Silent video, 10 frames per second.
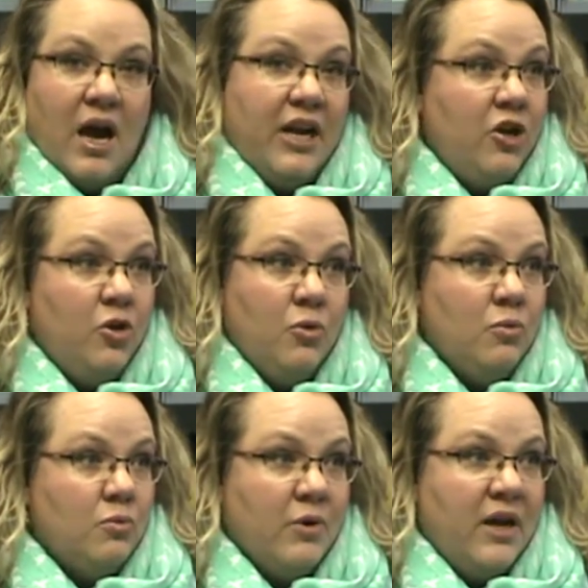I
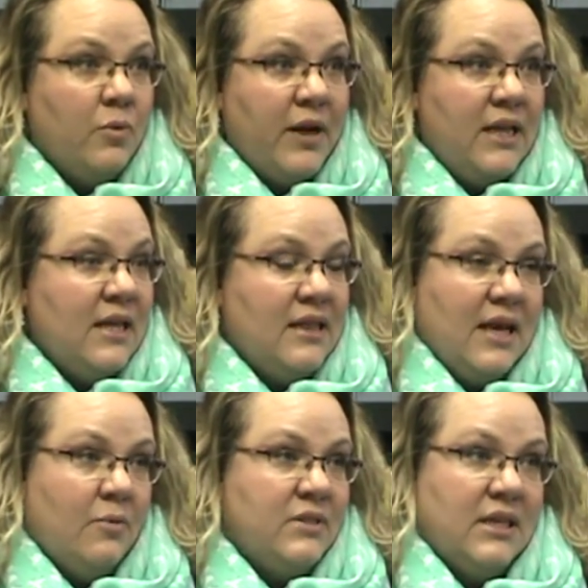knew right away that
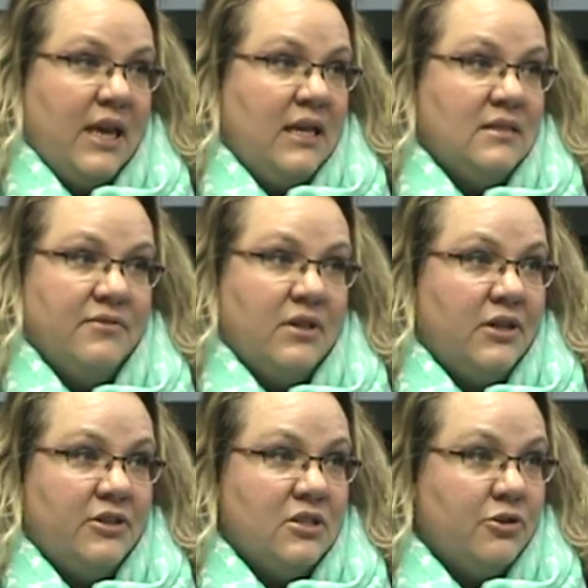that was a case of
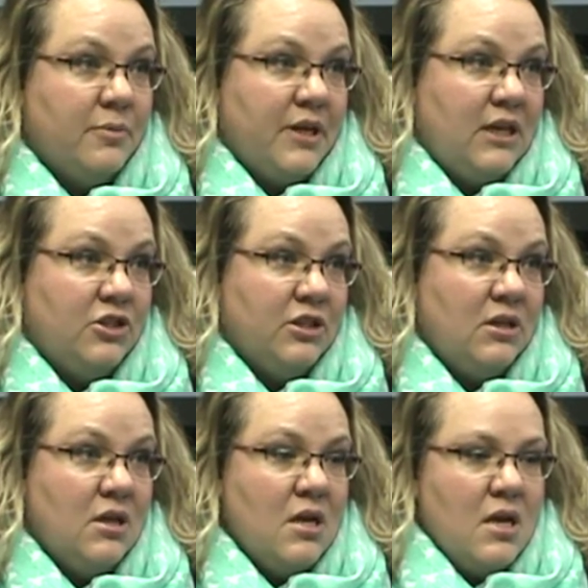clear discrimination.